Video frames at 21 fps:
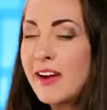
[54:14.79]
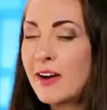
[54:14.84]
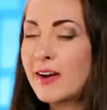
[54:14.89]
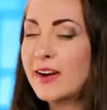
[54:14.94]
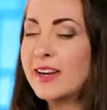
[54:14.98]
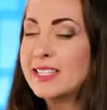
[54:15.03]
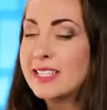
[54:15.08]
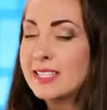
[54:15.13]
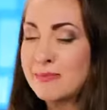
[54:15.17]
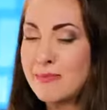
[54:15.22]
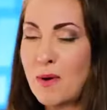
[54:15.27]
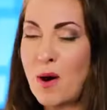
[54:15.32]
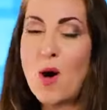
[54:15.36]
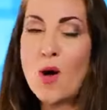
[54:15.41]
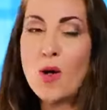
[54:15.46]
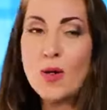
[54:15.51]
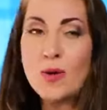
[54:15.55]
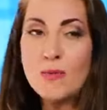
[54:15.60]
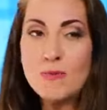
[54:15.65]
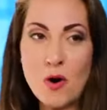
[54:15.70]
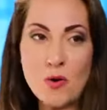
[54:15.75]
very
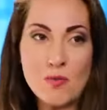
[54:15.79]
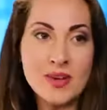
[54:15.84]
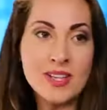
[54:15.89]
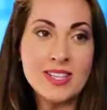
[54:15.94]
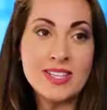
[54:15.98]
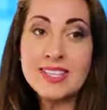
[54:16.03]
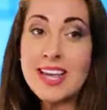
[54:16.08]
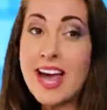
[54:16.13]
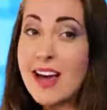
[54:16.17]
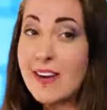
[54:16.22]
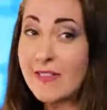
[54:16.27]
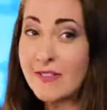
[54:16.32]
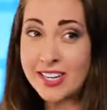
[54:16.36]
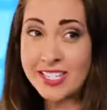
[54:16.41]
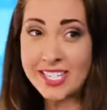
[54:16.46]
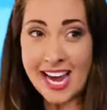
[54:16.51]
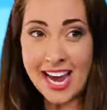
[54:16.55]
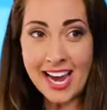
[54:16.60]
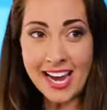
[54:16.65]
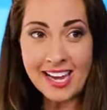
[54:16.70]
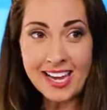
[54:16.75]
small moments every
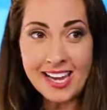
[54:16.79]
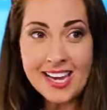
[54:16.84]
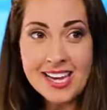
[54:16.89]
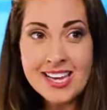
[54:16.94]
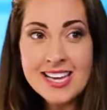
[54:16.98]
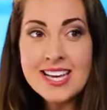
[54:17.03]
day.